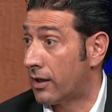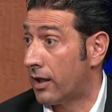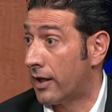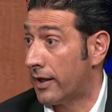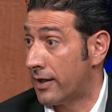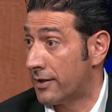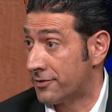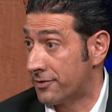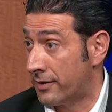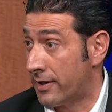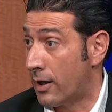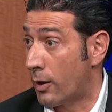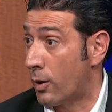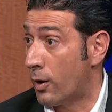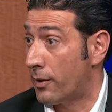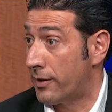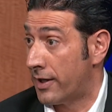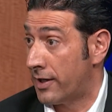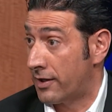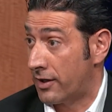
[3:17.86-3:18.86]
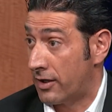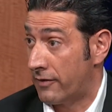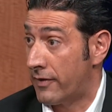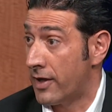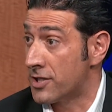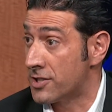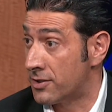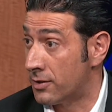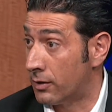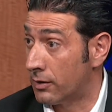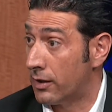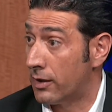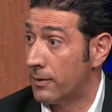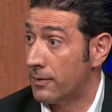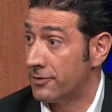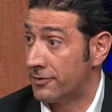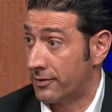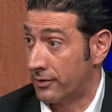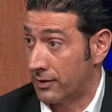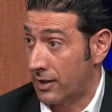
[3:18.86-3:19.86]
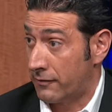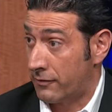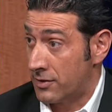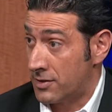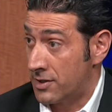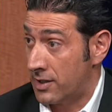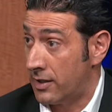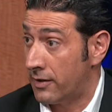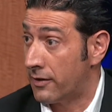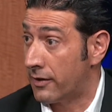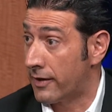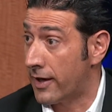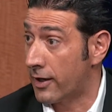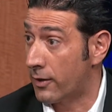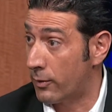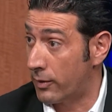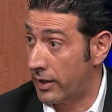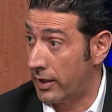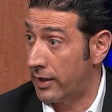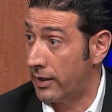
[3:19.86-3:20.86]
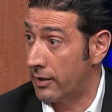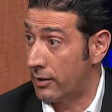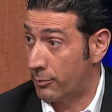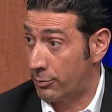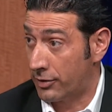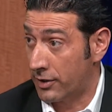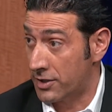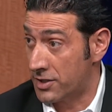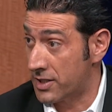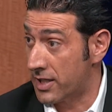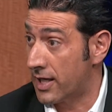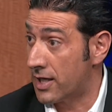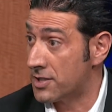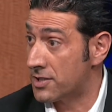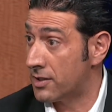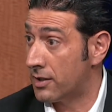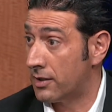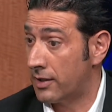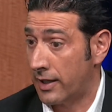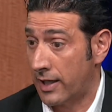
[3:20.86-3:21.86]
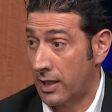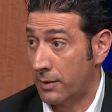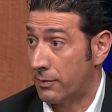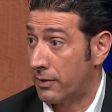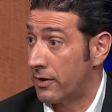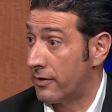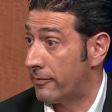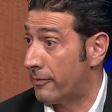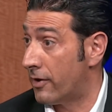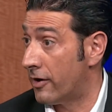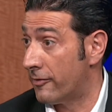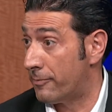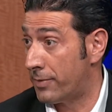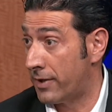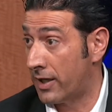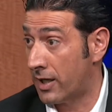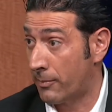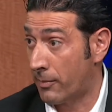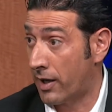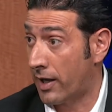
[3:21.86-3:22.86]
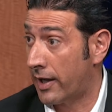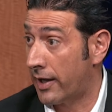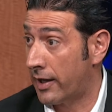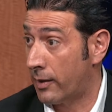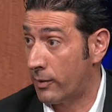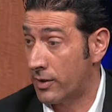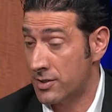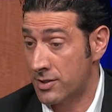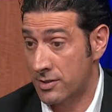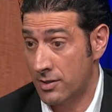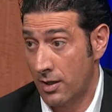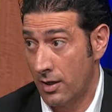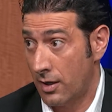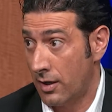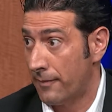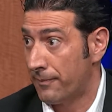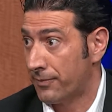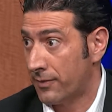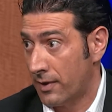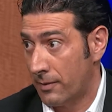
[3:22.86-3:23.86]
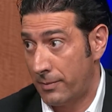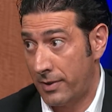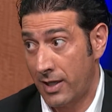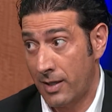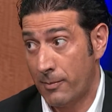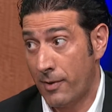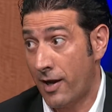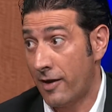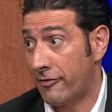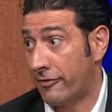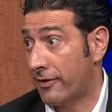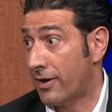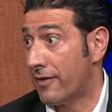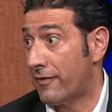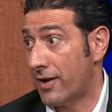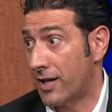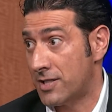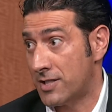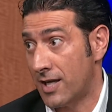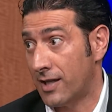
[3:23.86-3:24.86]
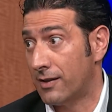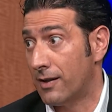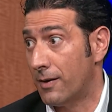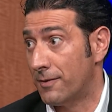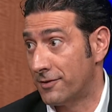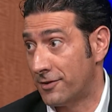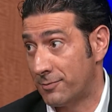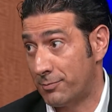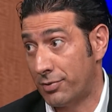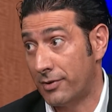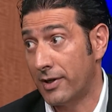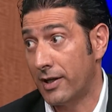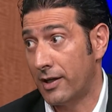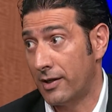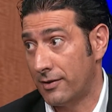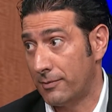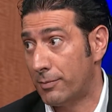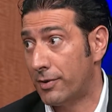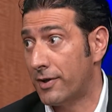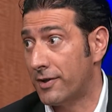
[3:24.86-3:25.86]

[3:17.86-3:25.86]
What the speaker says: clients are now going into conventional loans. They're leveraging their equity appreciation and getting rid of PMI, which PMI for FHA loans is pretty